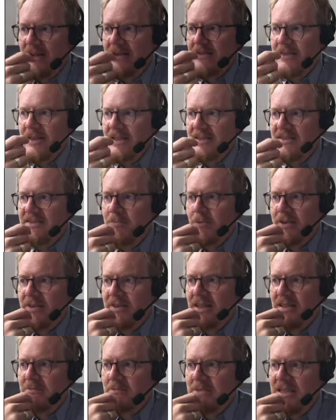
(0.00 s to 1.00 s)
That's what
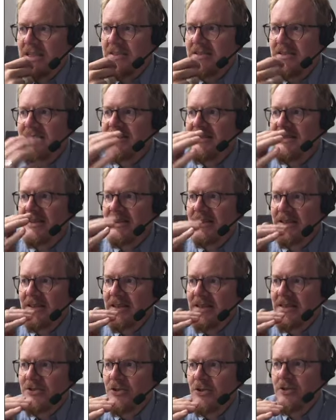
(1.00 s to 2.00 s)
that means
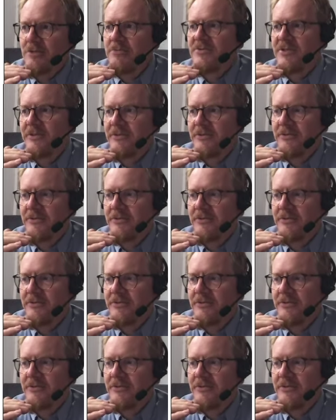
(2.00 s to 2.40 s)
in terms of